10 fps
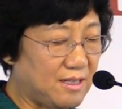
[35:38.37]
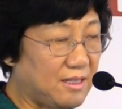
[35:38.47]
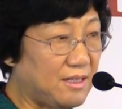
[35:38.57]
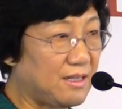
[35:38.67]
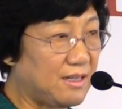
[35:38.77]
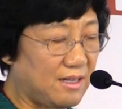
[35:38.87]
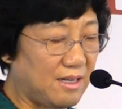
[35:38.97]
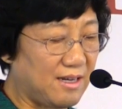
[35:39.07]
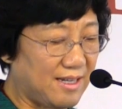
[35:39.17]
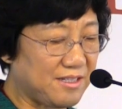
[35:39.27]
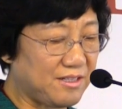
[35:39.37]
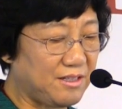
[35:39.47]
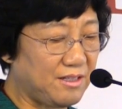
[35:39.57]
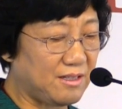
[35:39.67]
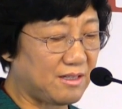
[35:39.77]
In last
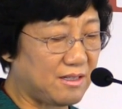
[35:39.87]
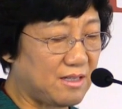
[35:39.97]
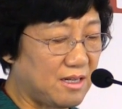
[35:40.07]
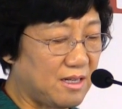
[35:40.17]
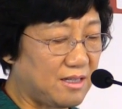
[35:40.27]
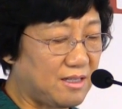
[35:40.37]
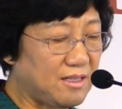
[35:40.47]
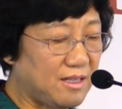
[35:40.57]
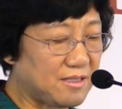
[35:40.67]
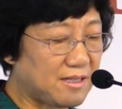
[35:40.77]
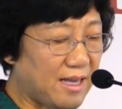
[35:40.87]
year, India's